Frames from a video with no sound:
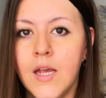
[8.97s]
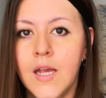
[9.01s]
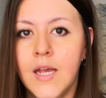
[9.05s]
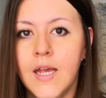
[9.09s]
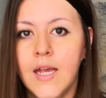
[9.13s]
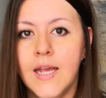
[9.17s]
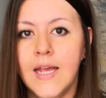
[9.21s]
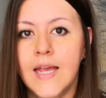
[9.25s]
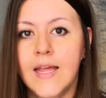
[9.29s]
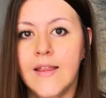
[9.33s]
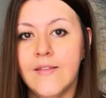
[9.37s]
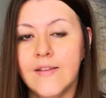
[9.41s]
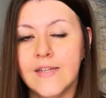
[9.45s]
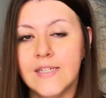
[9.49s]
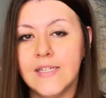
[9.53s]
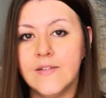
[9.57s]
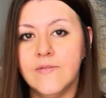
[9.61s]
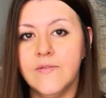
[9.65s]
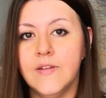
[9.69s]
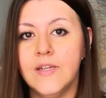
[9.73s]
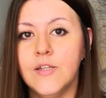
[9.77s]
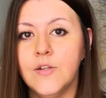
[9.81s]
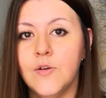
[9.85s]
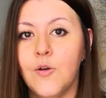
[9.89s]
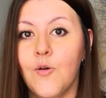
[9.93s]
In this
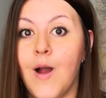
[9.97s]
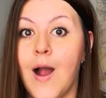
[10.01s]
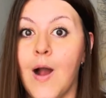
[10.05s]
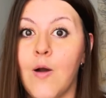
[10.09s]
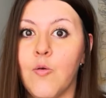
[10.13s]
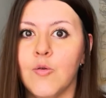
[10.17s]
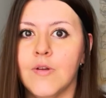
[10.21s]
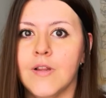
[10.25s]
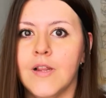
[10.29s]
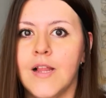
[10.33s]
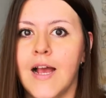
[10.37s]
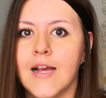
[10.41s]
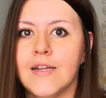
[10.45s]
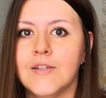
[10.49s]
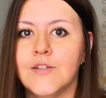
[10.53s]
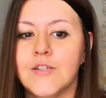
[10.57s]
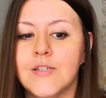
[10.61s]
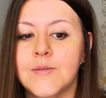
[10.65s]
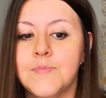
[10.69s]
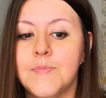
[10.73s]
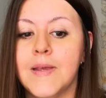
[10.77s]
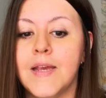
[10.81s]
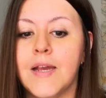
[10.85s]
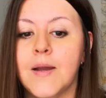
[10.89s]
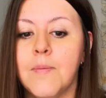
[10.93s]
video I would like to
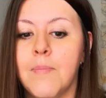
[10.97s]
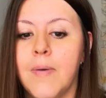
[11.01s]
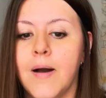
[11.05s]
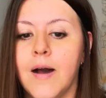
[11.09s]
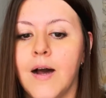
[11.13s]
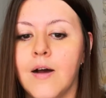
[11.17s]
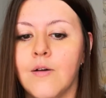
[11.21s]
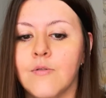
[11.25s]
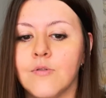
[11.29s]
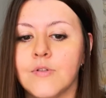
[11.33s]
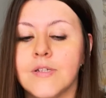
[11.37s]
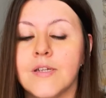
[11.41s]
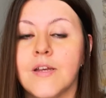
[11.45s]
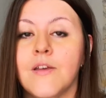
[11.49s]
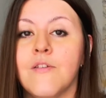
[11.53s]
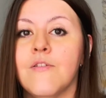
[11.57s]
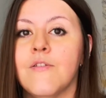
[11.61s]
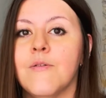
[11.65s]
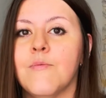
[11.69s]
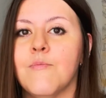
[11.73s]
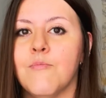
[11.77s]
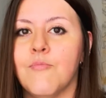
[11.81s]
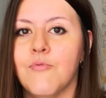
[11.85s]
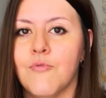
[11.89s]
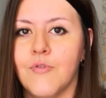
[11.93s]
speak about
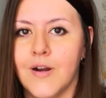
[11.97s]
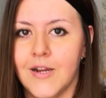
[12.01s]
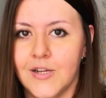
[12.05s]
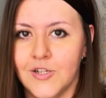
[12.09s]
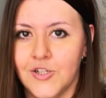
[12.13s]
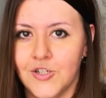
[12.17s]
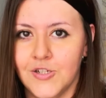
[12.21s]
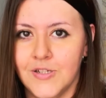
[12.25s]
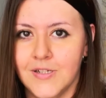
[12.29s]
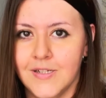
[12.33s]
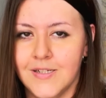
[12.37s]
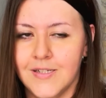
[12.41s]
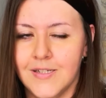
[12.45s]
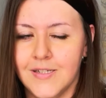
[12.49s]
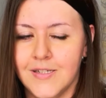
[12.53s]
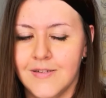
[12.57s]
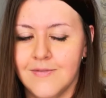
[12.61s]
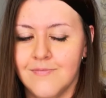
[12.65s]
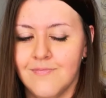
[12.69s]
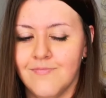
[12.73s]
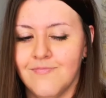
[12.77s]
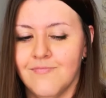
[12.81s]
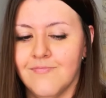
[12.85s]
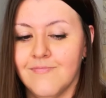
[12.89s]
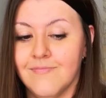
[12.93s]
the brushes.
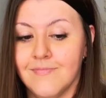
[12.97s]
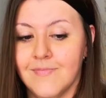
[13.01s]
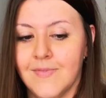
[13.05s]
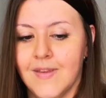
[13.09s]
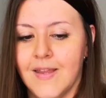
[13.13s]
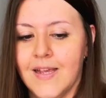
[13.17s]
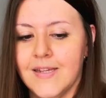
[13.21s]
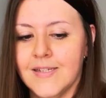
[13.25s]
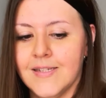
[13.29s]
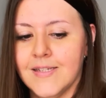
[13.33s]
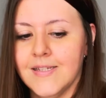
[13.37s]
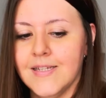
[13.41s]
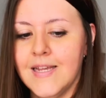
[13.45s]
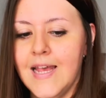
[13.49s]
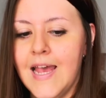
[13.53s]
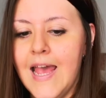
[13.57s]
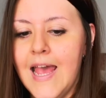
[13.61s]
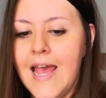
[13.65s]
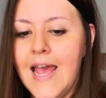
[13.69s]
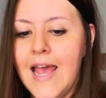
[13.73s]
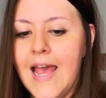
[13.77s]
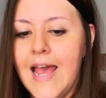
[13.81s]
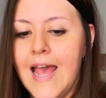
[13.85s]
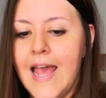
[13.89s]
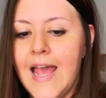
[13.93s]
Yes,
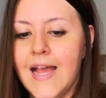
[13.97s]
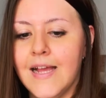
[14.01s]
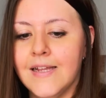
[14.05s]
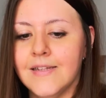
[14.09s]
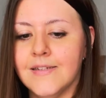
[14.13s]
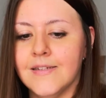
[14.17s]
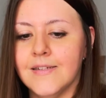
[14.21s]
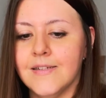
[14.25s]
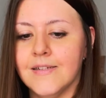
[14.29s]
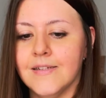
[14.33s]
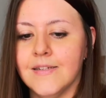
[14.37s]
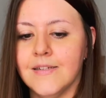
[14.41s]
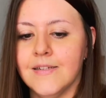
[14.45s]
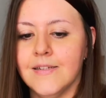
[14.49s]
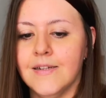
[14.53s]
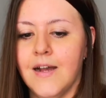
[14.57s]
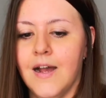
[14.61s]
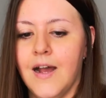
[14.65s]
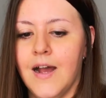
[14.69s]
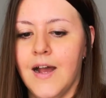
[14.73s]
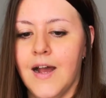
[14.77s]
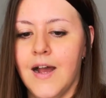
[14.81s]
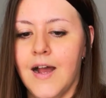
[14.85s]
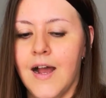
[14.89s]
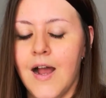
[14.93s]
and
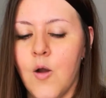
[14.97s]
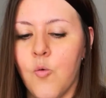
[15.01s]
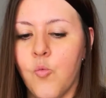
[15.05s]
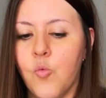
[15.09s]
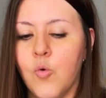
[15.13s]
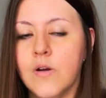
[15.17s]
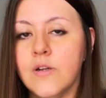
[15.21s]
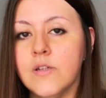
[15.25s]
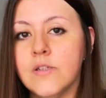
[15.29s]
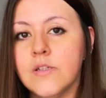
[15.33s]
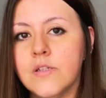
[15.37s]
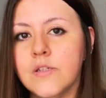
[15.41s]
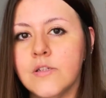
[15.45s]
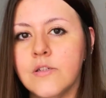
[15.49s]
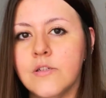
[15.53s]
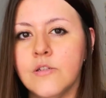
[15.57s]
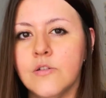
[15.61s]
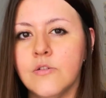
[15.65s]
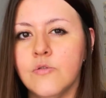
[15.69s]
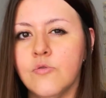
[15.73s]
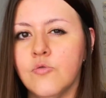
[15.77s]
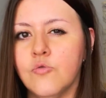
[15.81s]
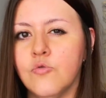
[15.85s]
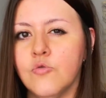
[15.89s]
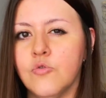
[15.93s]
I want
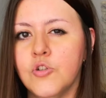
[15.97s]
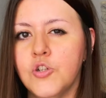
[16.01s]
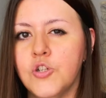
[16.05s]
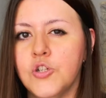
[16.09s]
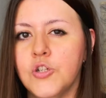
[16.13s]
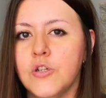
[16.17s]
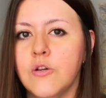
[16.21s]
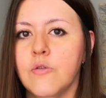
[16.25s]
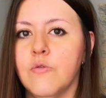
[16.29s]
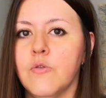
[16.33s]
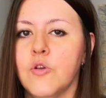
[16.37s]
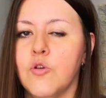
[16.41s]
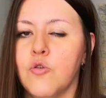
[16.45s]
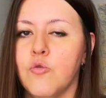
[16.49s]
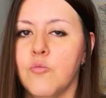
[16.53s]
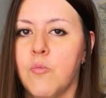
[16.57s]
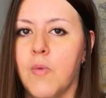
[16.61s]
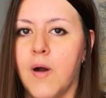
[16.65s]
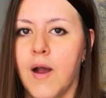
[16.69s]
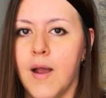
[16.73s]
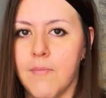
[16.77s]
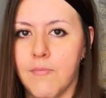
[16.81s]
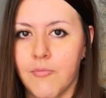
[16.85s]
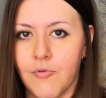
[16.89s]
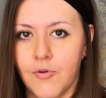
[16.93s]
to show you
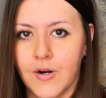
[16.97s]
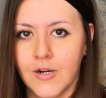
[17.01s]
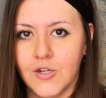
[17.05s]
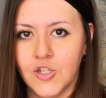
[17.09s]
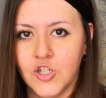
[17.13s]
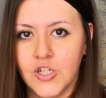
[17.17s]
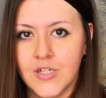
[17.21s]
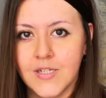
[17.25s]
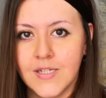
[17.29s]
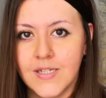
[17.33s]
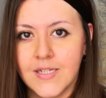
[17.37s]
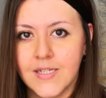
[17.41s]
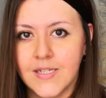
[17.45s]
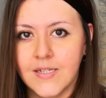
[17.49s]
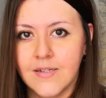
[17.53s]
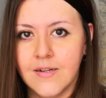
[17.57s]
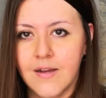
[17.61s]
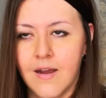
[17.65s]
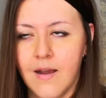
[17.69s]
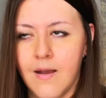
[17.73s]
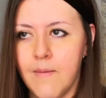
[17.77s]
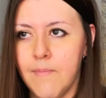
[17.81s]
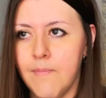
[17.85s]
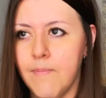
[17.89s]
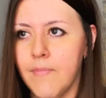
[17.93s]
my brushes
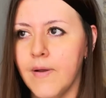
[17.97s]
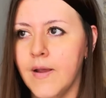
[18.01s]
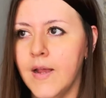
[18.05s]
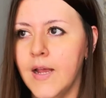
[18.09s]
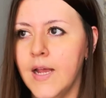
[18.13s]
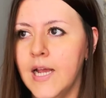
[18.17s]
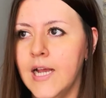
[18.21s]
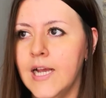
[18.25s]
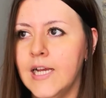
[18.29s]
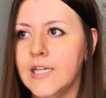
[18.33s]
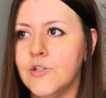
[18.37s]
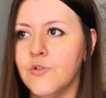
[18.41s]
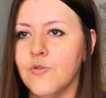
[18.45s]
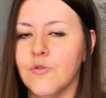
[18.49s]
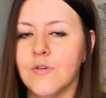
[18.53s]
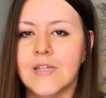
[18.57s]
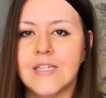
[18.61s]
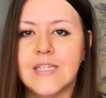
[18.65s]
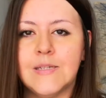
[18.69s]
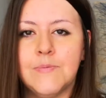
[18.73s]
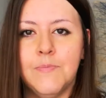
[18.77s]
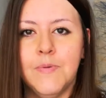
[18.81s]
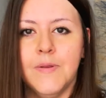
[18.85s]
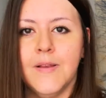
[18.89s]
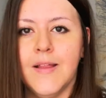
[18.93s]
setup, to
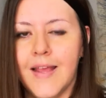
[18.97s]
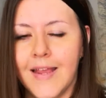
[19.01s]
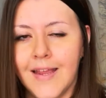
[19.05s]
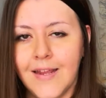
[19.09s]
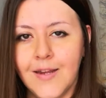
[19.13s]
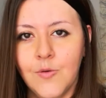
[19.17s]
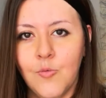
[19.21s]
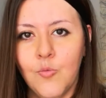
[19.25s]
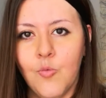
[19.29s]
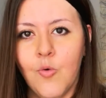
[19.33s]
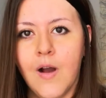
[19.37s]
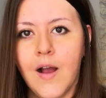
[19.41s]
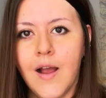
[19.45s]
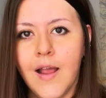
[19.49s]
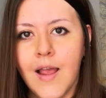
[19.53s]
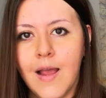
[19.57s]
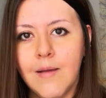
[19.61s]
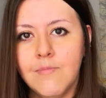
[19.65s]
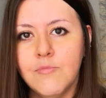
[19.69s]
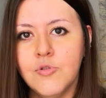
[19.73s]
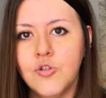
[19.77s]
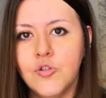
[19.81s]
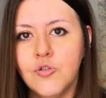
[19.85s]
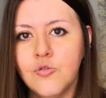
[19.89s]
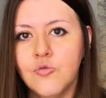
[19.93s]
explain why
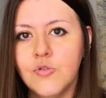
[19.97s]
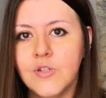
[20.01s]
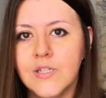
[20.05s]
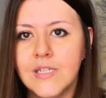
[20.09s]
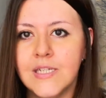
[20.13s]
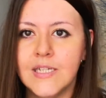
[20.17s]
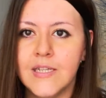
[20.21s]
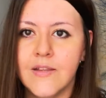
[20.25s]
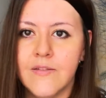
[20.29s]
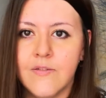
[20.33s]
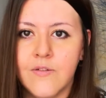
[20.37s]
I'm choosing